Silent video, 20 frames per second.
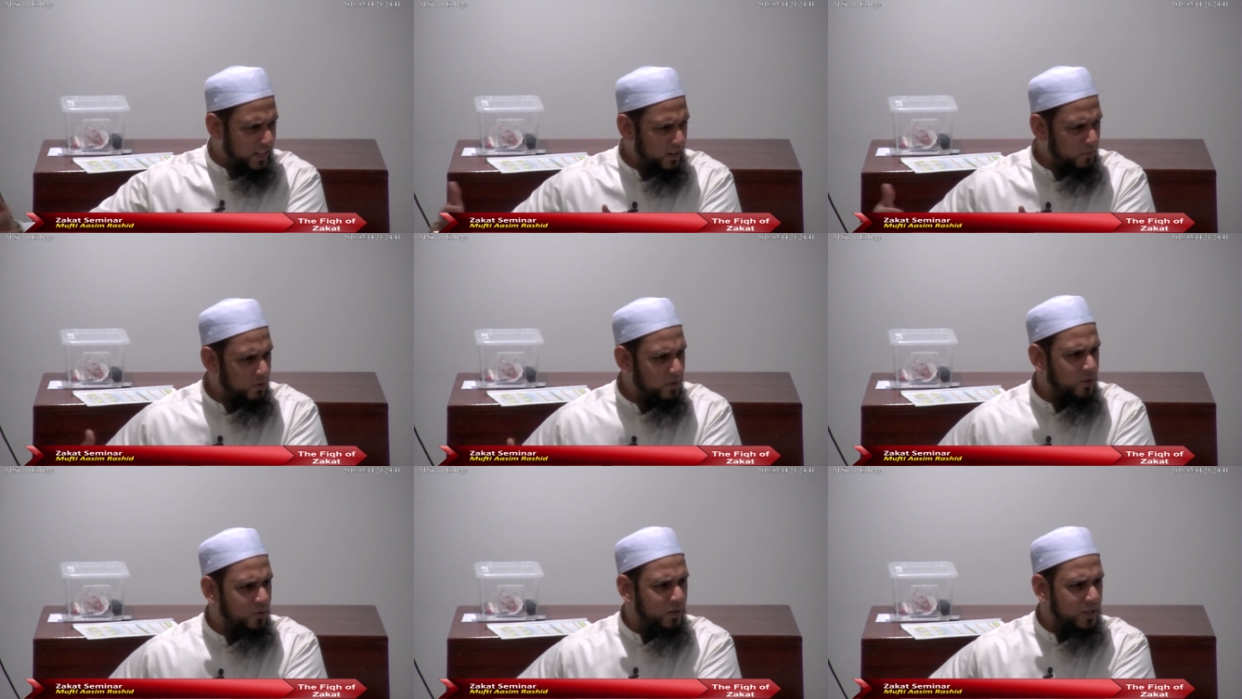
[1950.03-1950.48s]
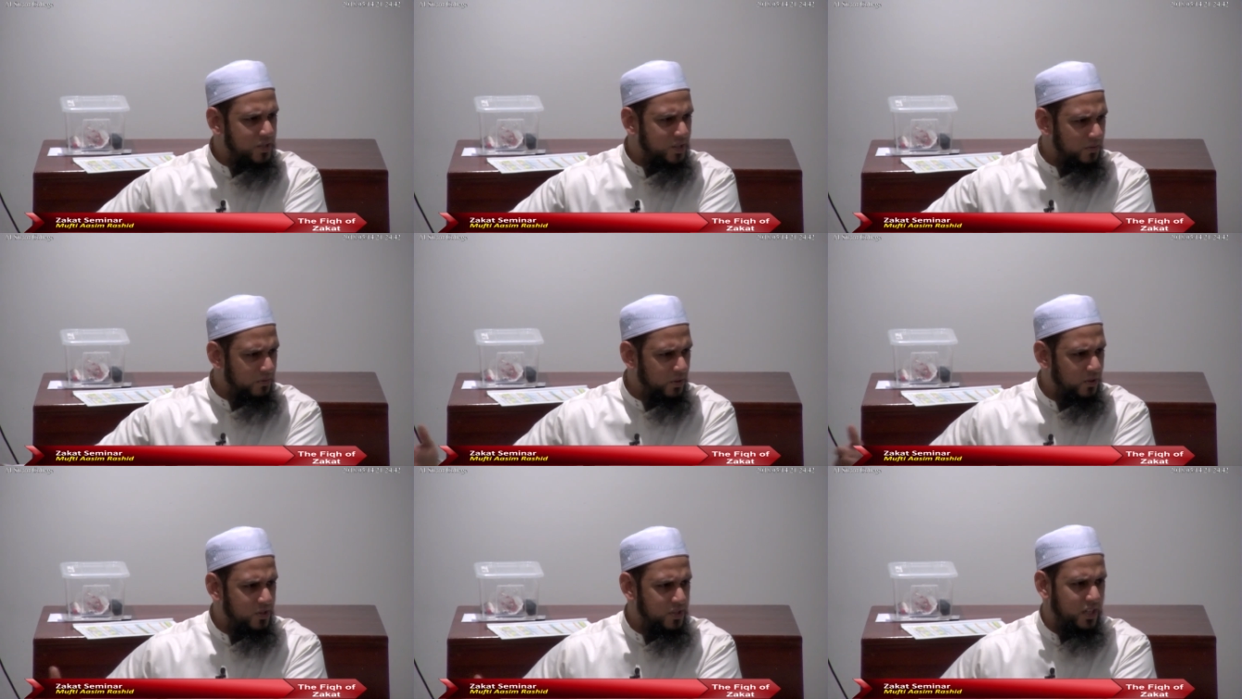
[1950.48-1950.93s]
that with the rest
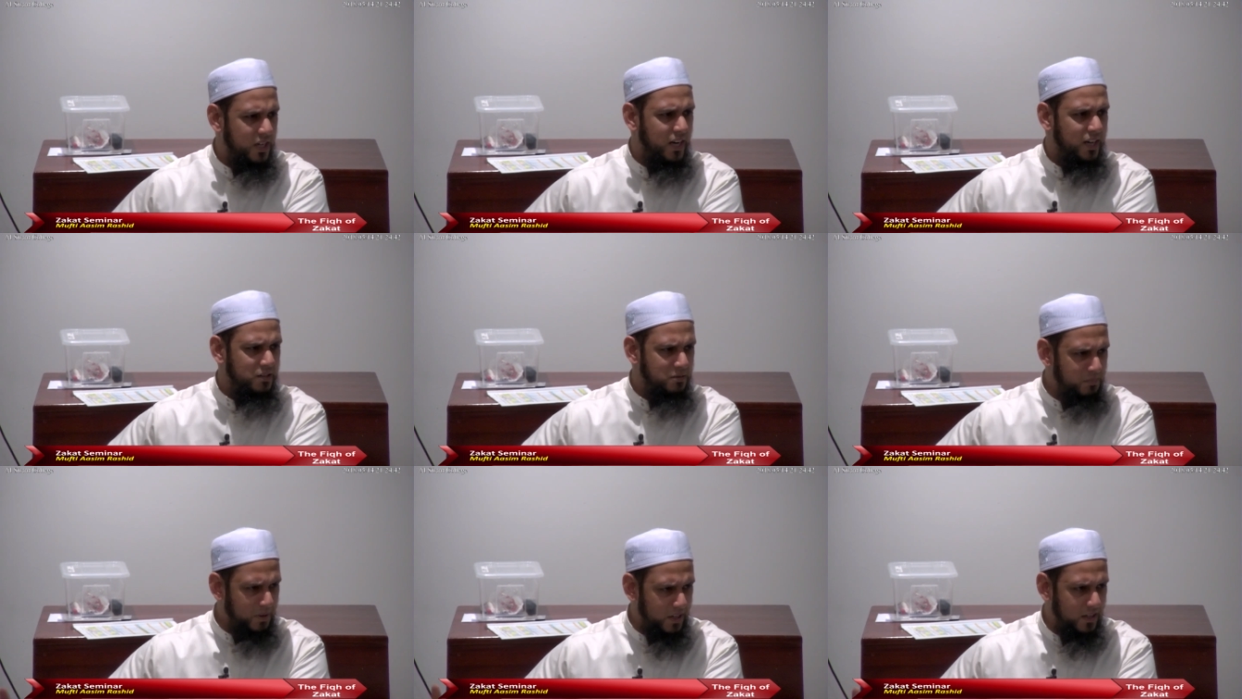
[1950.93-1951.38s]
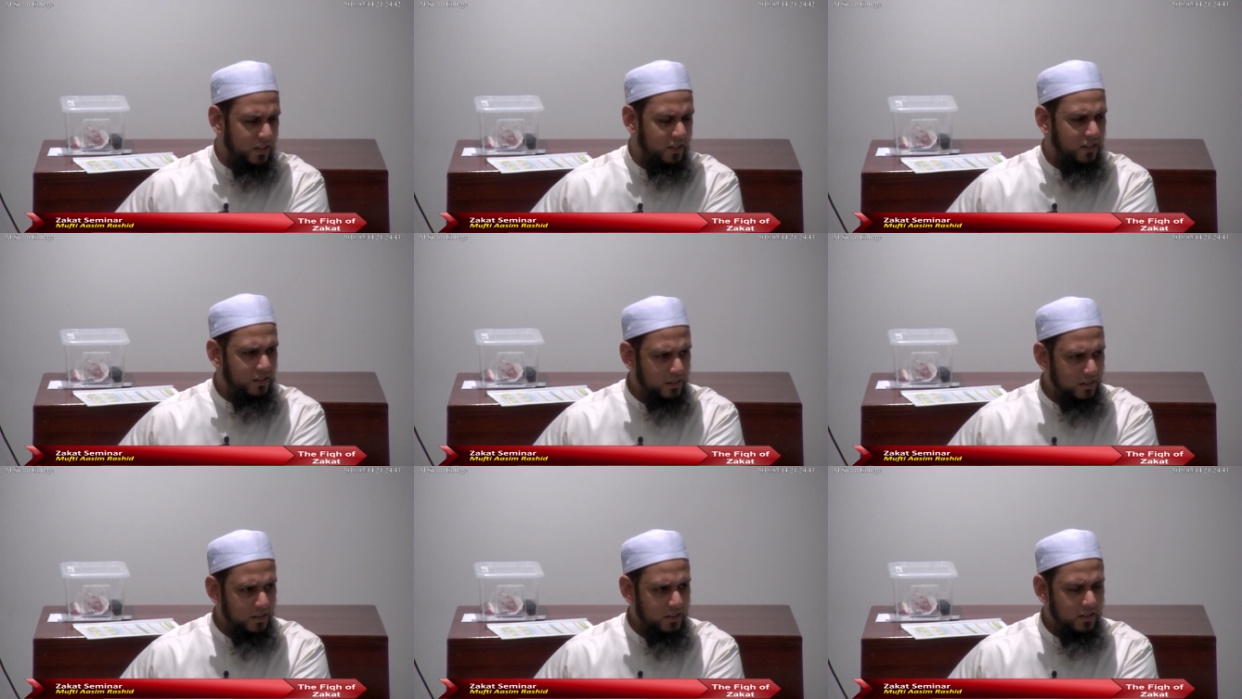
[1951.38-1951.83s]
of your zakat
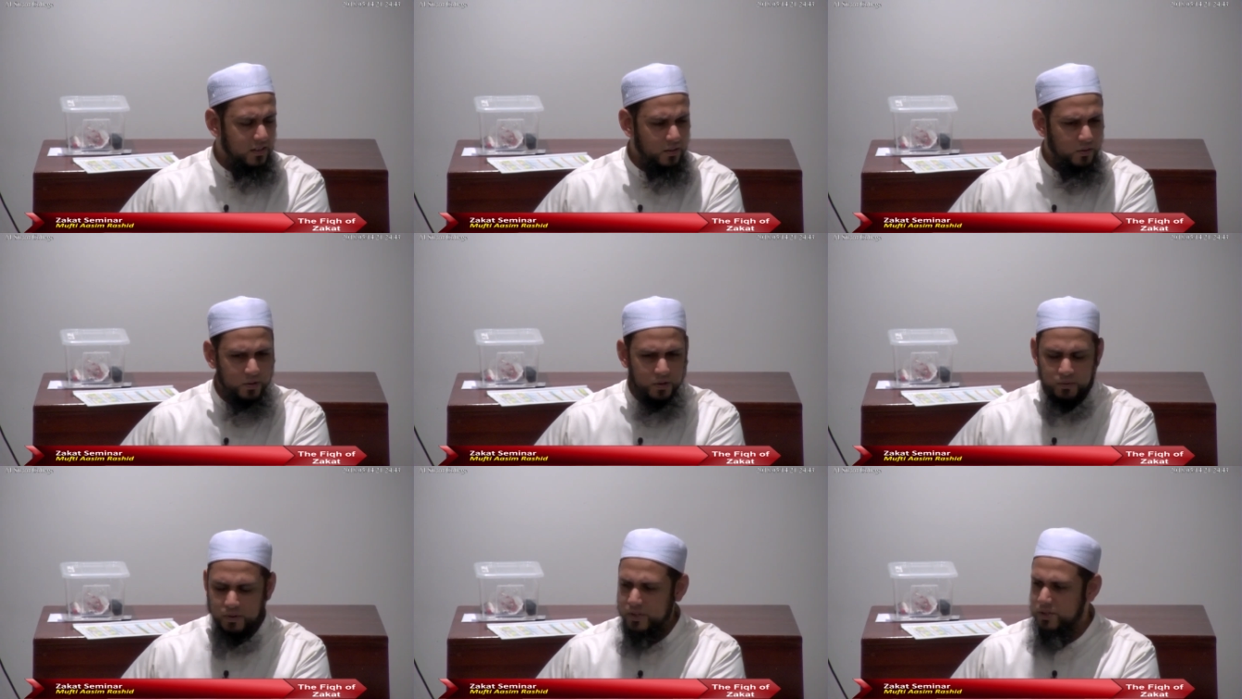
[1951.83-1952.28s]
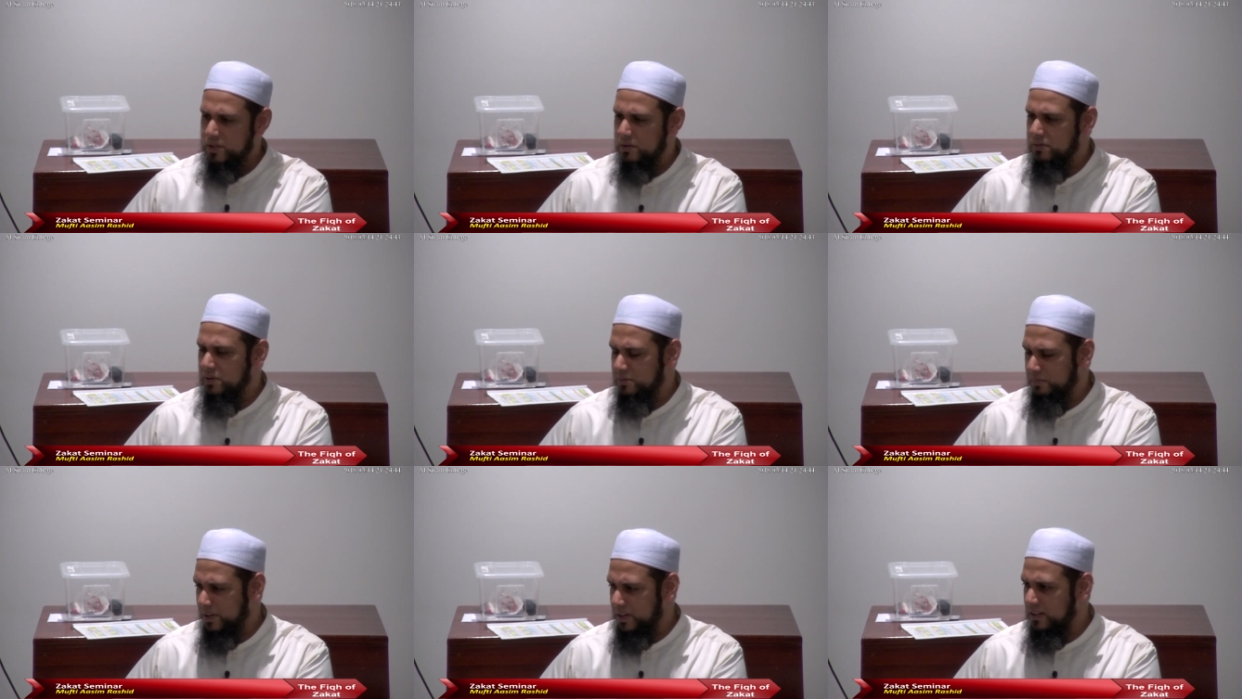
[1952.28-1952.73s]
money, with the rest
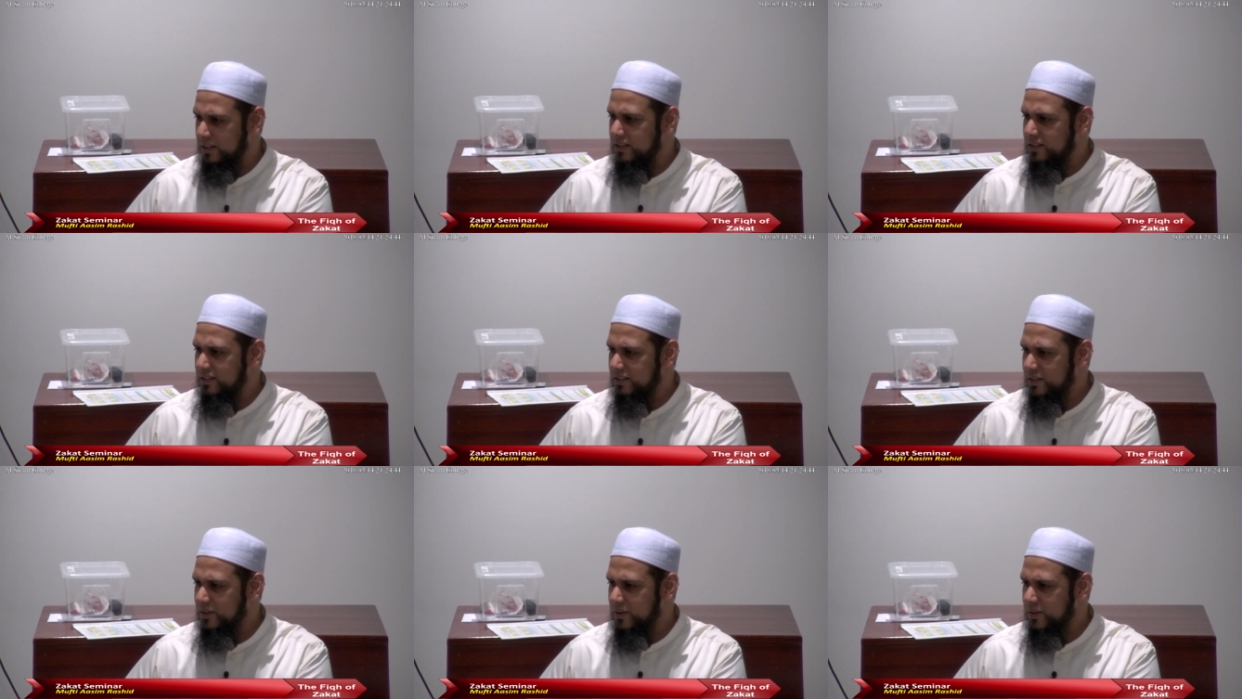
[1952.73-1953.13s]
of your money.